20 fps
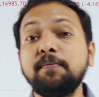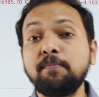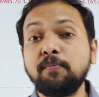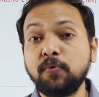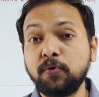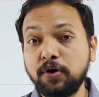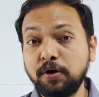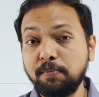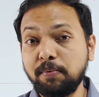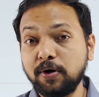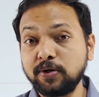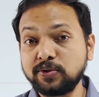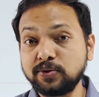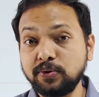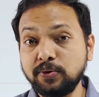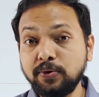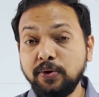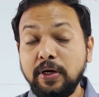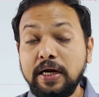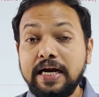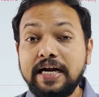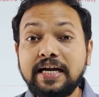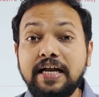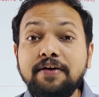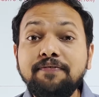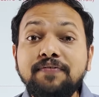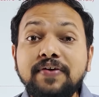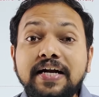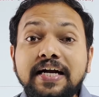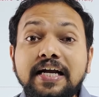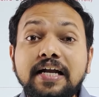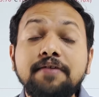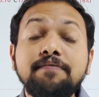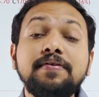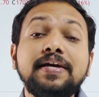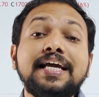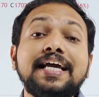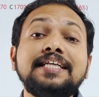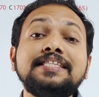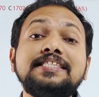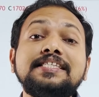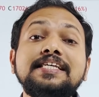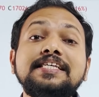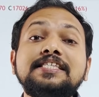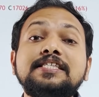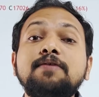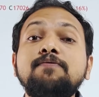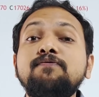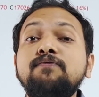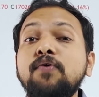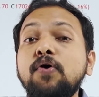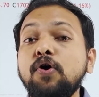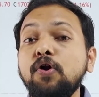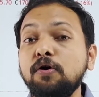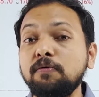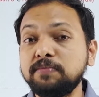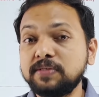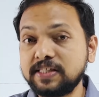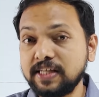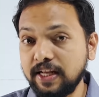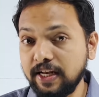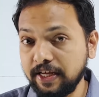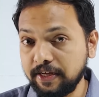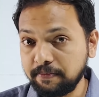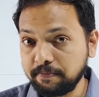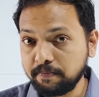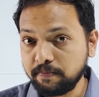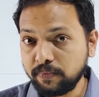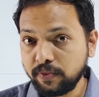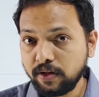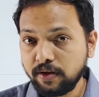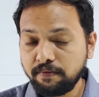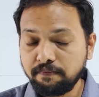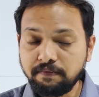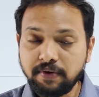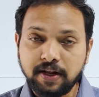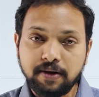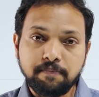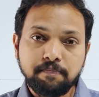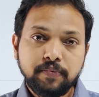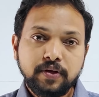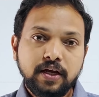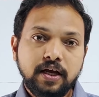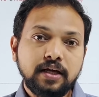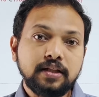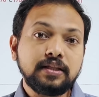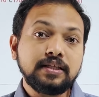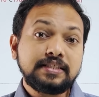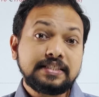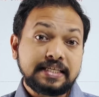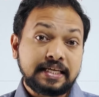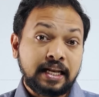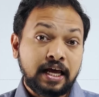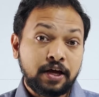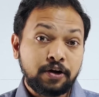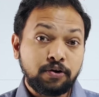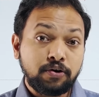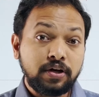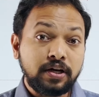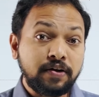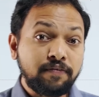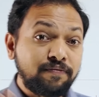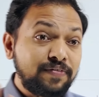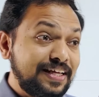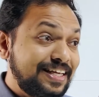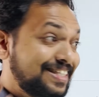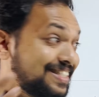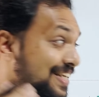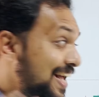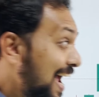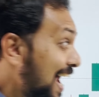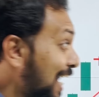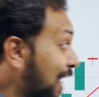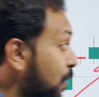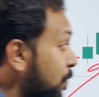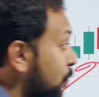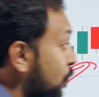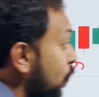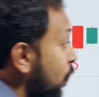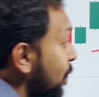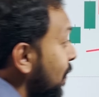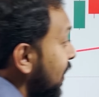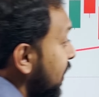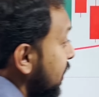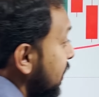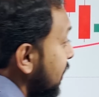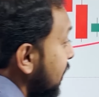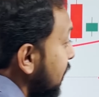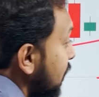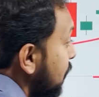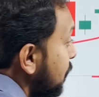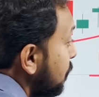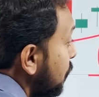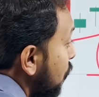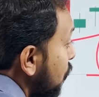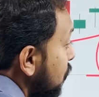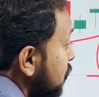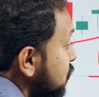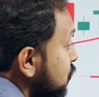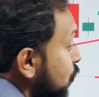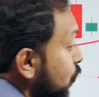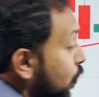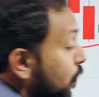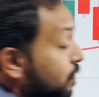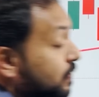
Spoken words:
moribazu. Definitely we can see some follow-up selling. Well, in this scenario, Nifty is at moment near important zone of